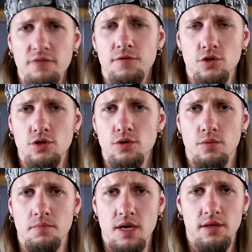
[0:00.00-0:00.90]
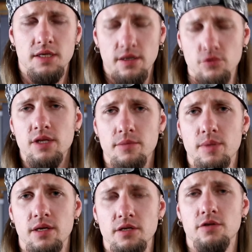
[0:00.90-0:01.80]
if you do, it can really
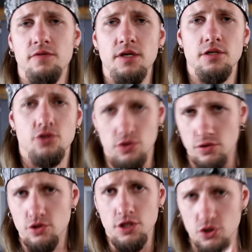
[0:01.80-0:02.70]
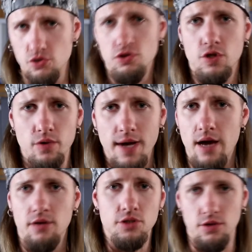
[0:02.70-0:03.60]
be inconvenient just to screw
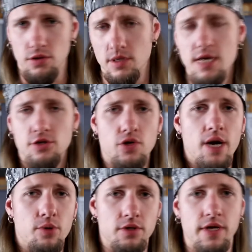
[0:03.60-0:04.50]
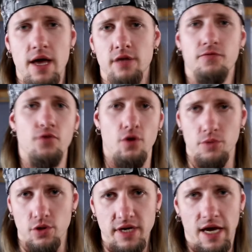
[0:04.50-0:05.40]
out your tripod head from
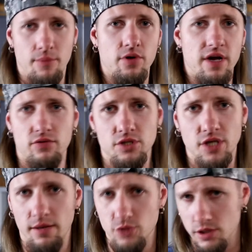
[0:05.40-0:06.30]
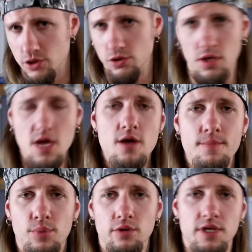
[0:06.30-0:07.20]
your camera every time just to
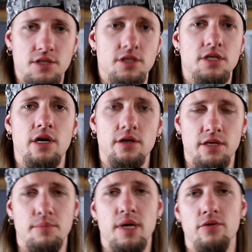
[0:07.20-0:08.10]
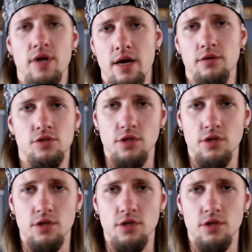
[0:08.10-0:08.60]
pull the SD card and battery out.